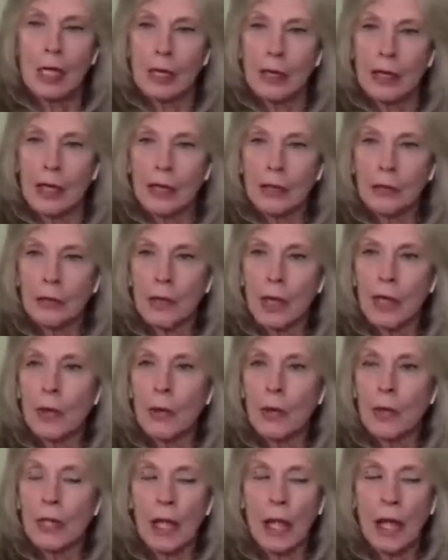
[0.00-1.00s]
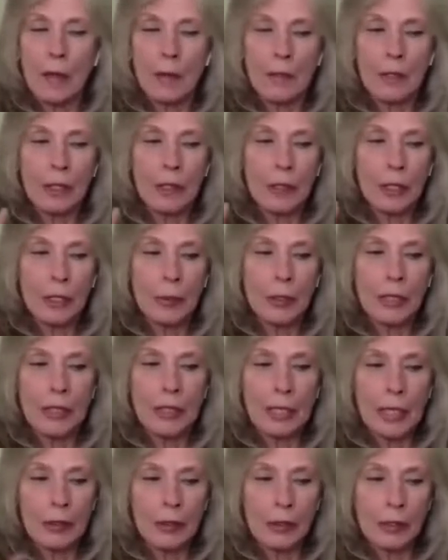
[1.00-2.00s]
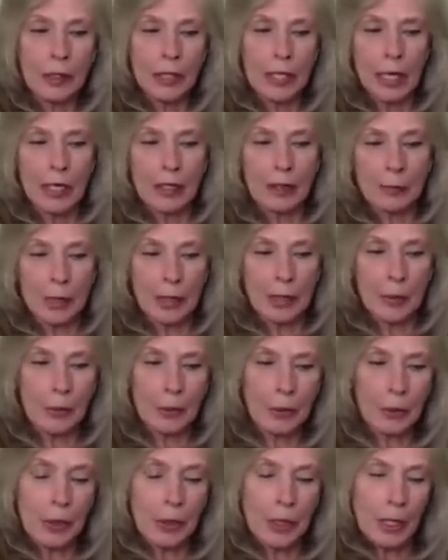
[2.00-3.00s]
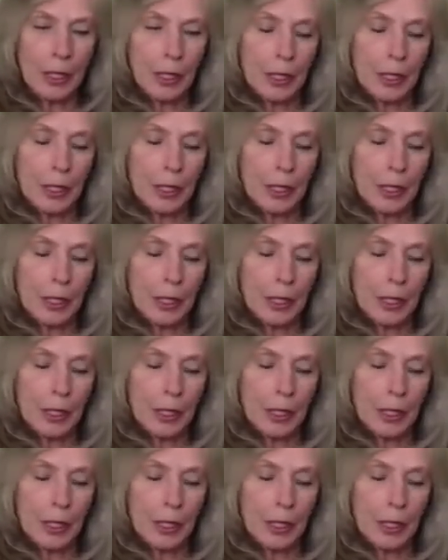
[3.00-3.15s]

That's why when I'm clearing energy out of people,